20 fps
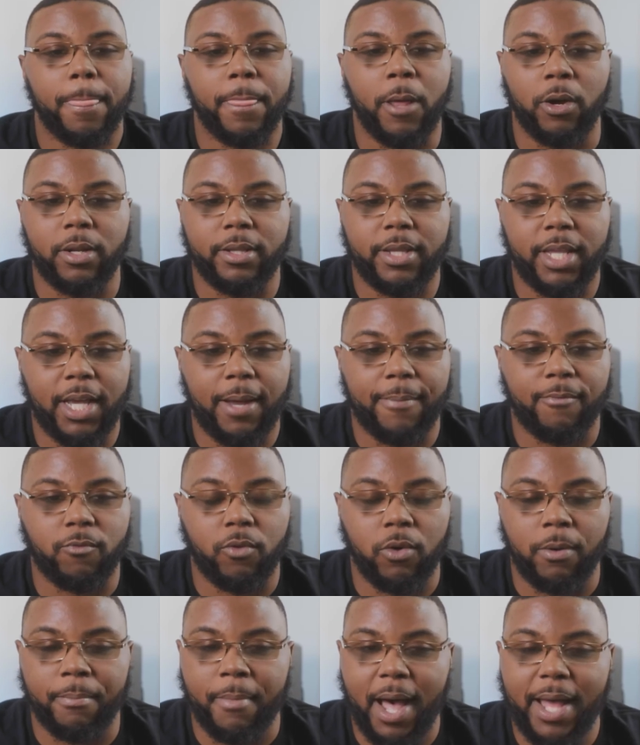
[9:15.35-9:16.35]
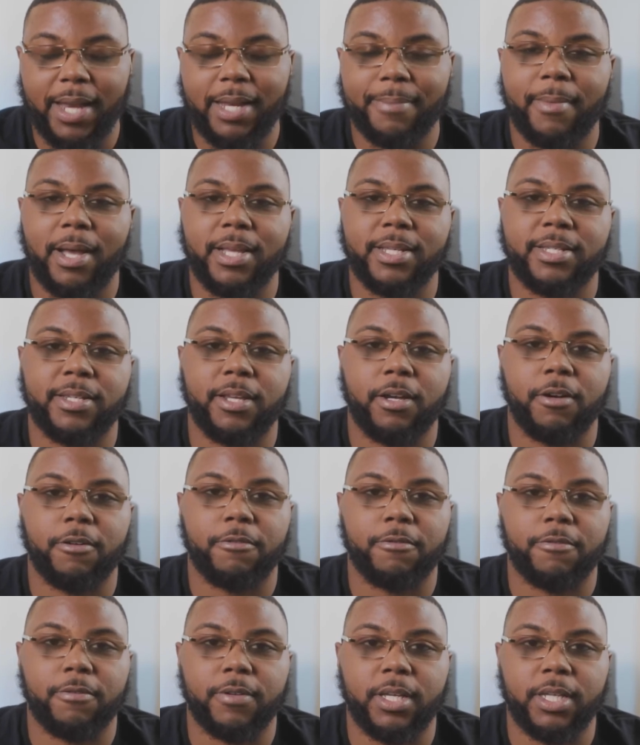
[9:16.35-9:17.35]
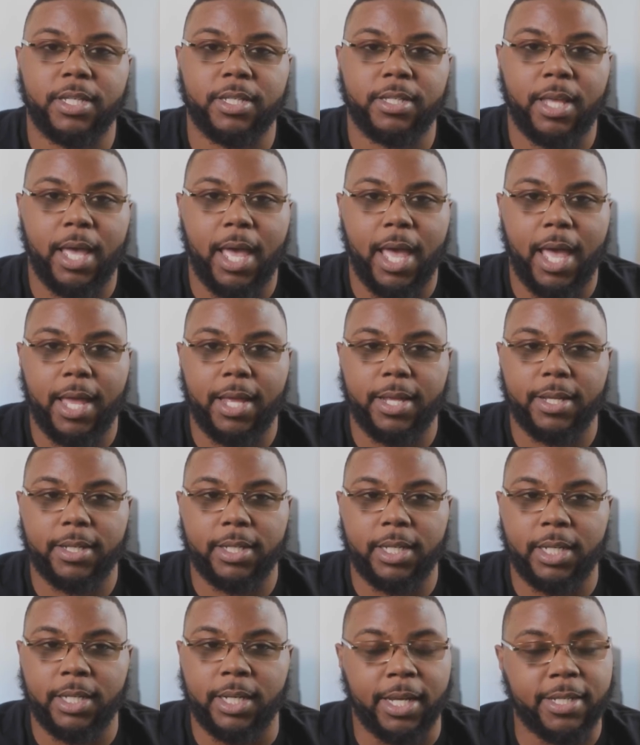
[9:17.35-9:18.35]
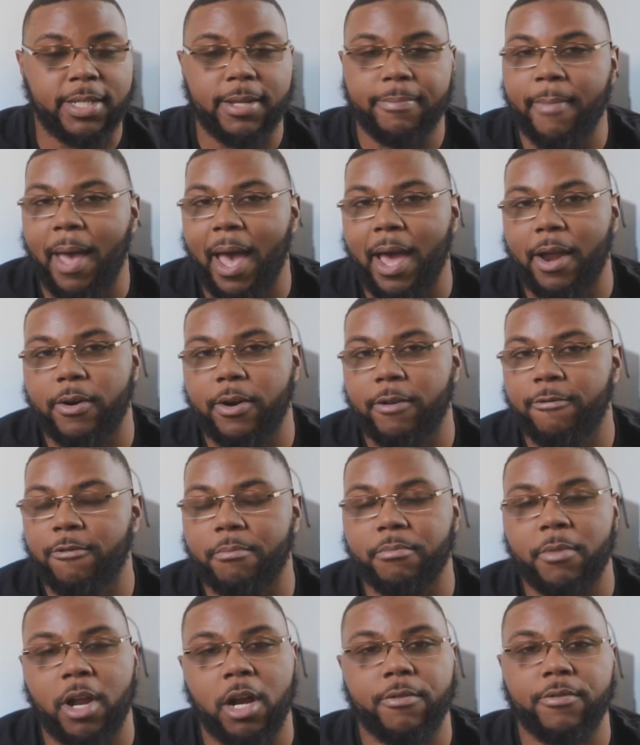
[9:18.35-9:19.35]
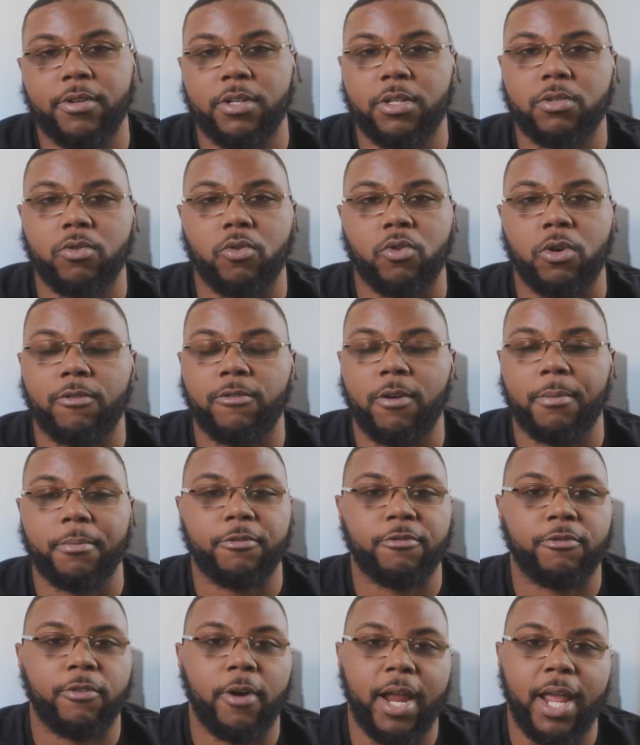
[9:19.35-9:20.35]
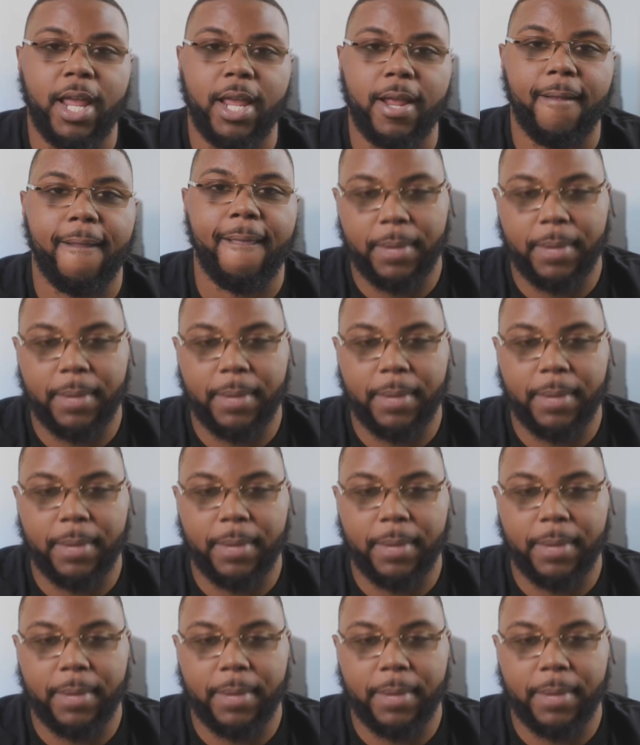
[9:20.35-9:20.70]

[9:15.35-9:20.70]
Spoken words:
the only thing I'm reminding myself is that it doesn't matter if I'm nervous or if I'm afraid,